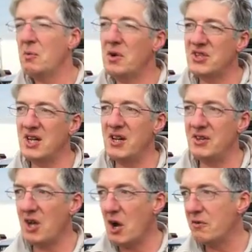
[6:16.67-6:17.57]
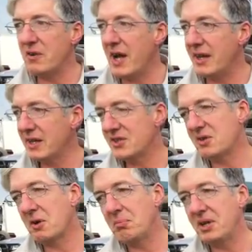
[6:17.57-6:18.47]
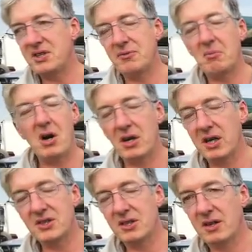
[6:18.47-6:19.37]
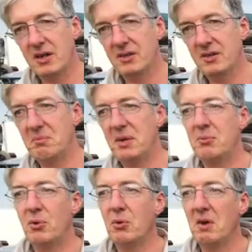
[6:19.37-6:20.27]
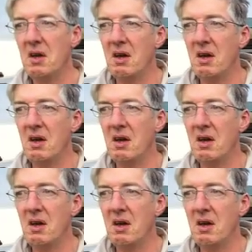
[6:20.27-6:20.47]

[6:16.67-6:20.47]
Whereas here, the Overlanding is a completely different market, and the people,